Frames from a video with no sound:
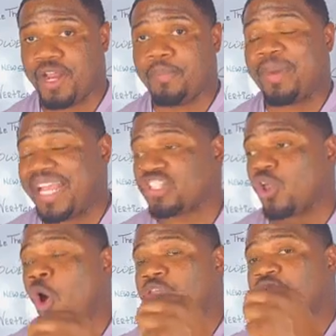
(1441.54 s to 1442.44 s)
it based
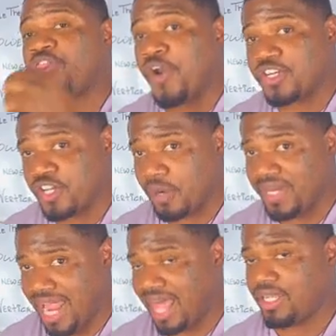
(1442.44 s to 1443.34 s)
on their
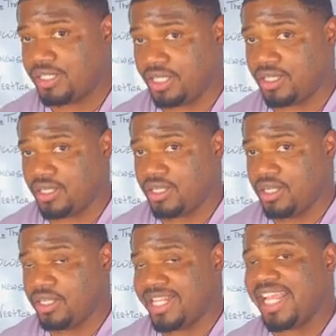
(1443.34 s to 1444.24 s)
terminology.
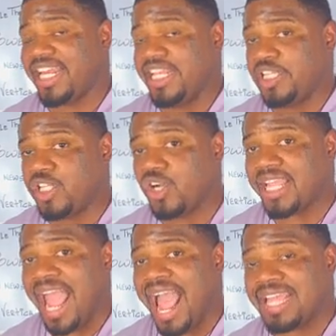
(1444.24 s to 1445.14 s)
They didn't
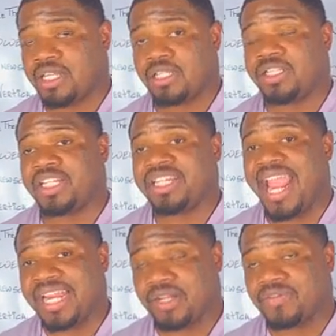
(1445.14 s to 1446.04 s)
look at the
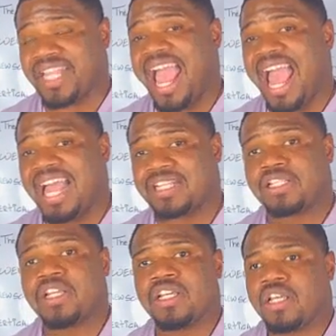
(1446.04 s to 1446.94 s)
natives
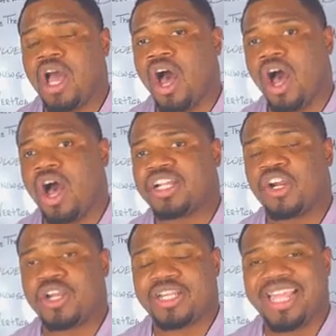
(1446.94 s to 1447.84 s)
as
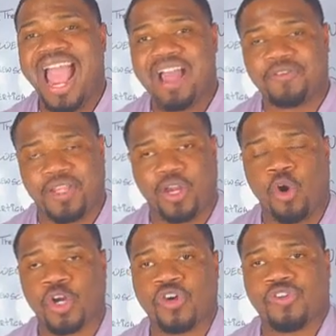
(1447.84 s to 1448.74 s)
Catholic
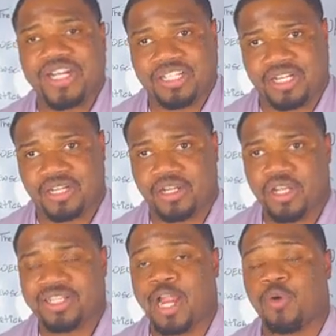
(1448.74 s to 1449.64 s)
or Christian.
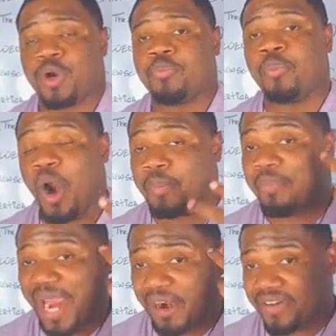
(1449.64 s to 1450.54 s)
They were
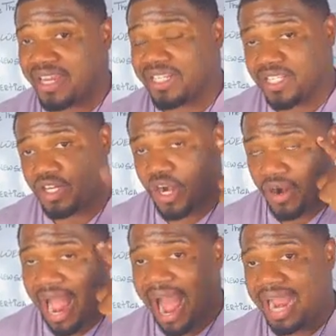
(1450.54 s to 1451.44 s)
barbarians in
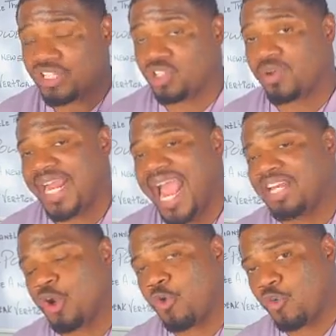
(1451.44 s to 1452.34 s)
their eyes. So they had
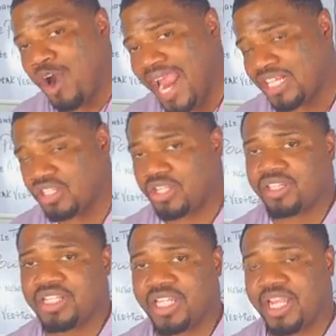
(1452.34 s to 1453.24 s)
no rights to
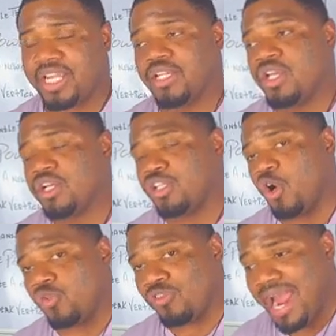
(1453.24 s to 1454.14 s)
the land,
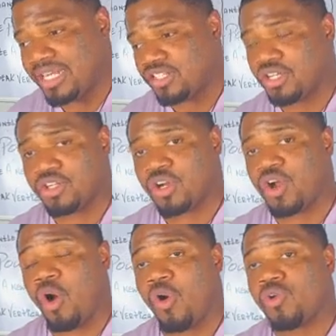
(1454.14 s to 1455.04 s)
no rights to their
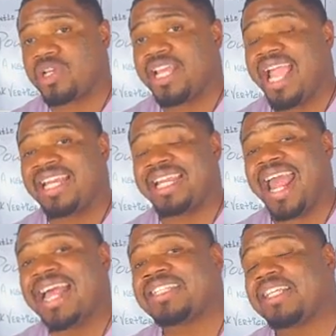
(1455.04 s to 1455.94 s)
gold, and in
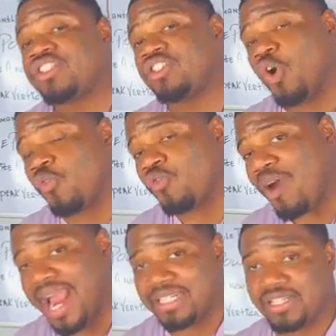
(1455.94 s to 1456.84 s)
essence, no
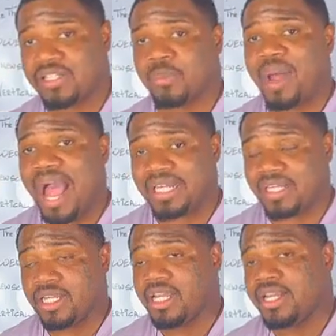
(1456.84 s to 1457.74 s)
rights to the body.
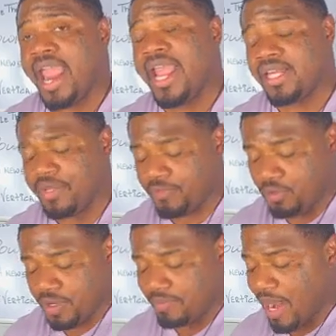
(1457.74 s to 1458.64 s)
And if you
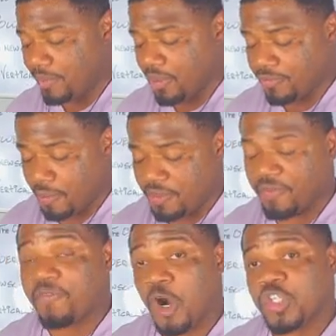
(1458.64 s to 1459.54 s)
remember from the
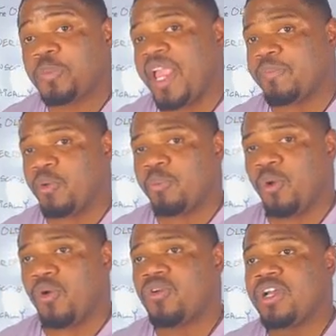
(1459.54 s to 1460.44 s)
first papal
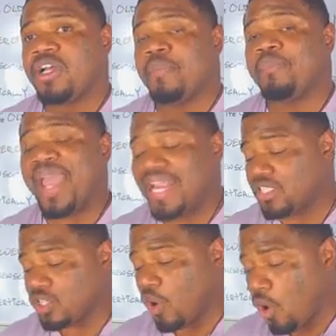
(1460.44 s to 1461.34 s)
bull,
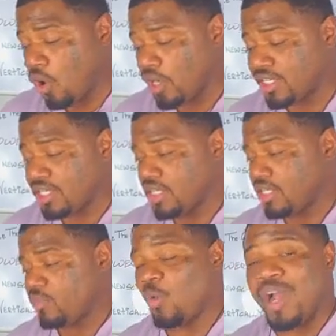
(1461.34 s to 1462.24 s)
based on
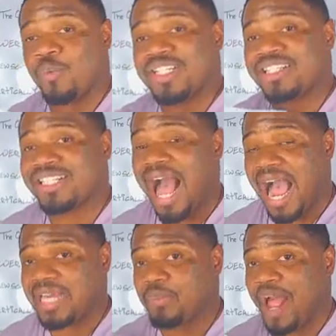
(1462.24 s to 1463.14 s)
what was
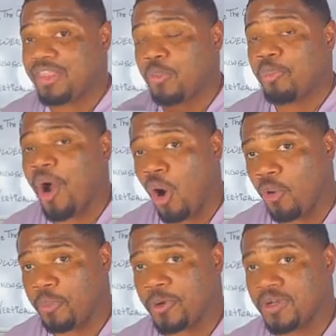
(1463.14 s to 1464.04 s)
signed by the
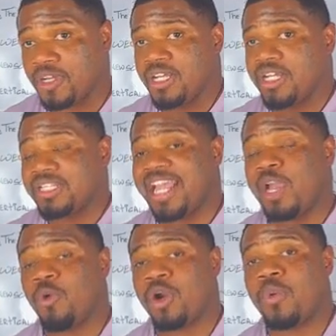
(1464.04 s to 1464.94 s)
Pope, they
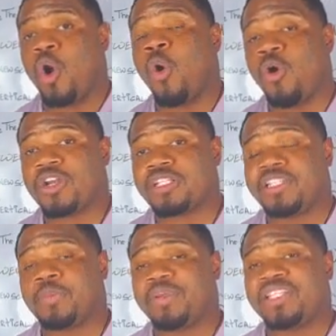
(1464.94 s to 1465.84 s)
were ordered
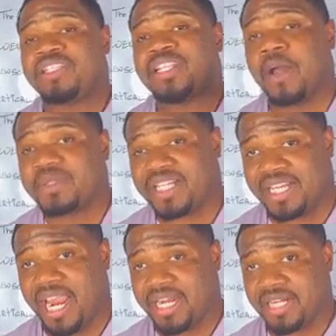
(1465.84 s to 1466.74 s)
to be
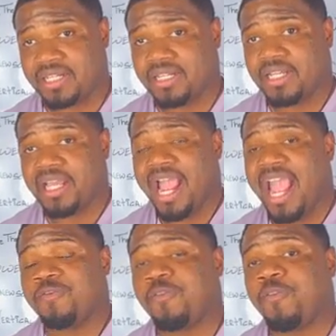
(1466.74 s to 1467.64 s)
subjugated
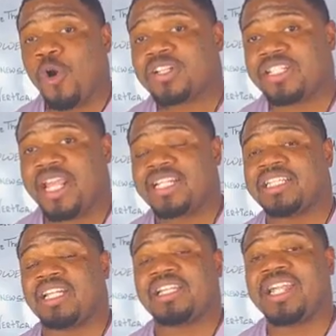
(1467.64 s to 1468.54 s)
and forced
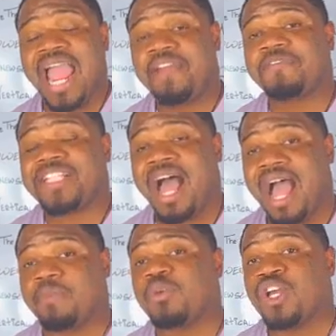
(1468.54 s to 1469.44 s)
into
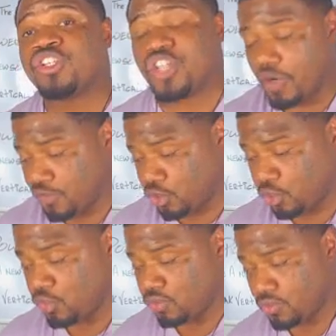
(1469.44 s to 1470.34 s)
lifetime
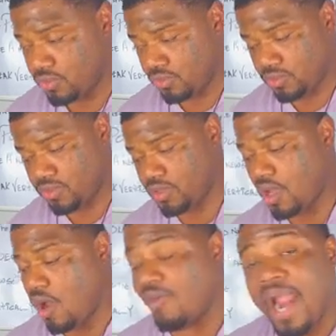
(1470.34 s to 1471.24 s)
servitude.
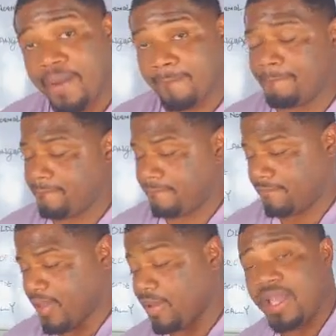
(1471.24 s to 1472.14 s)
All right?
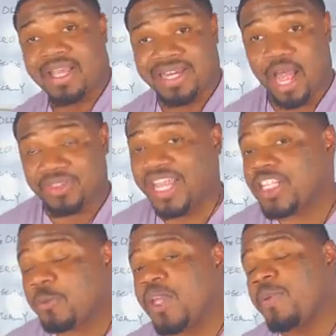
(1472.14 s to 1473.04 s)
Now,
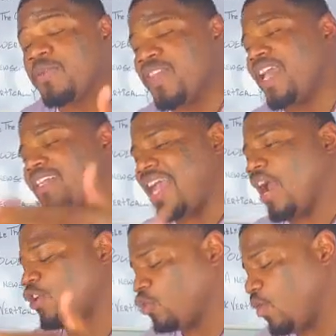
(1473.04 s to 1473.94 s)
these people think they
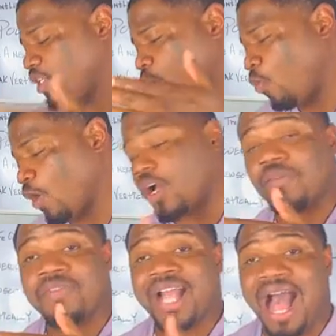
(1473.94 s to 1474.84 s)
are doing the work
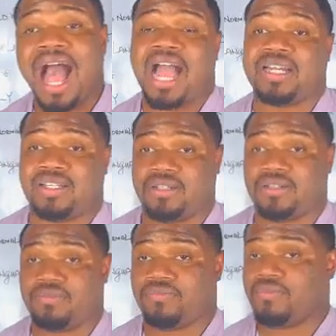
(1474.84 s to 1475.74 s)
of God.
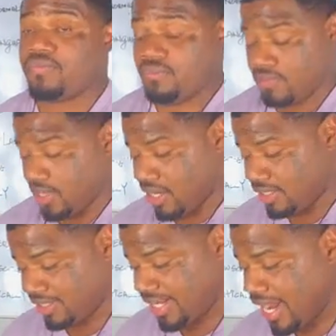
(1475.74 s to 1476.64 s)

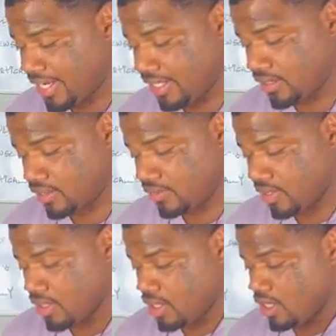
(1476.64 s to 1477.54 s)
Understand this.
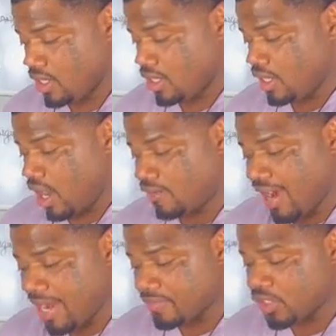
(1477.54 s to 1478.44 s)
All
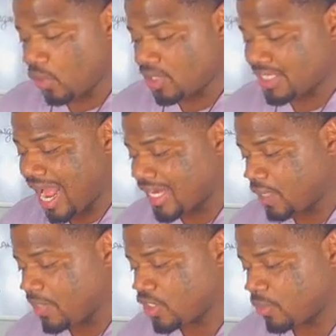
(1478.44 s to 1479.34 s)
right? So the
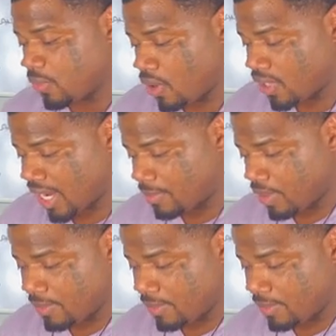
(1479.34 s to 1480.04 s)
documents, okay,